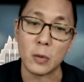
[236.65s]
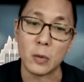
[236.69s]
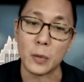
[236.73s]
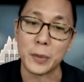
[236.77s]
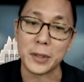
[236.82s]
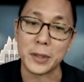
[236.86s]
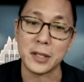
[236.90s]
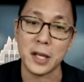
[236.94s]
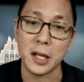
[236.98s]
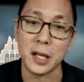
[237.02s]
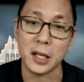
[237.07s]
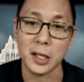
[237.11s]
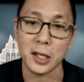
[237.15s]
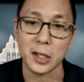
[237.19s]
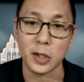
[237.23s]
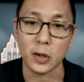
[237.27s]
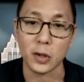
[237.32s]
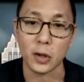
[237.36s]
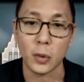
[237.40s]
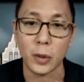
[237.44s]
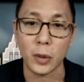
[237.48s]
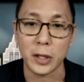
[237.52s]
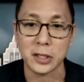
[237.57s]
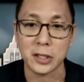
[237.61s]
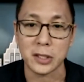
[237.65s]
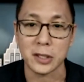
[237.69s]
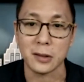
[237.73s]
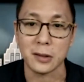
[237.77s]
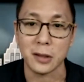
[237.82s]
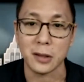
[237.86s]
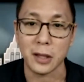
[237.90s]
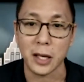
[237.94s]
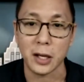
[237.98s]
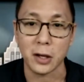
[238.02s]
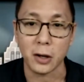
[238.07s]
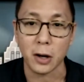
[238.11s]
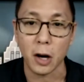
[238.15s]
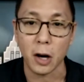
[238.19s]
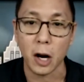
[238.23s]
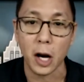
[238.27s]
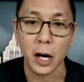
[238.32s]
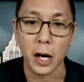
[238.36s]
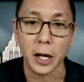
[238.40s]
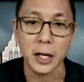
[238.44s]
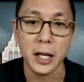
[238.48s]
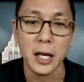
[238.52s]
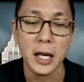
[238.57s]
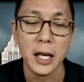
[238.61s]
We'll be taking your questions later
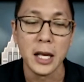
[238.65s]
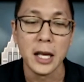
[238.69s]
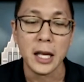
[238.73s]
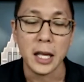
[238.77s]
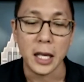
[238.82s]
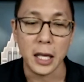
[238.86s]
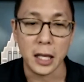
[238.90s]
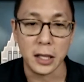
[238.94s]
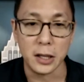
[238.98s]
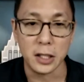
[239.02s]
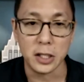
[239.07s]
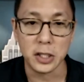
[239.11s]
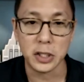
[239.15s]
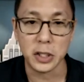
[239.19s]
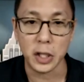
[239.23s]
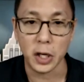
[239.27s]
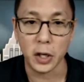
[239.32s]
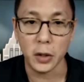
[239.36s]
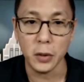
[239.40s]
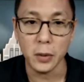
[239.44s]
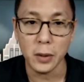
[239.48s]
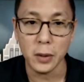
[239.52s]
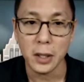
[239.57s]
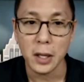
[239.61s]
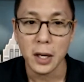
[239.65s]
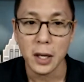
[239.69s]
on in the show.